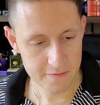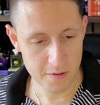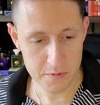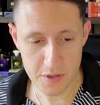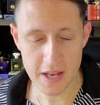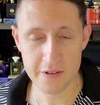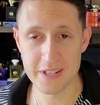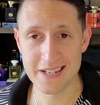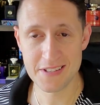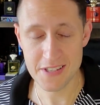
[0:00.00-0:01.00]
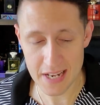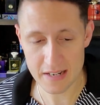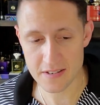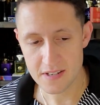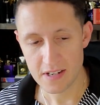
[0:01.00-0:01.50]
from
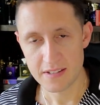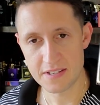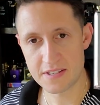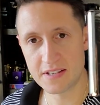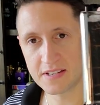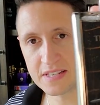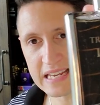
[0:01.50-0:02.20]
2006. This is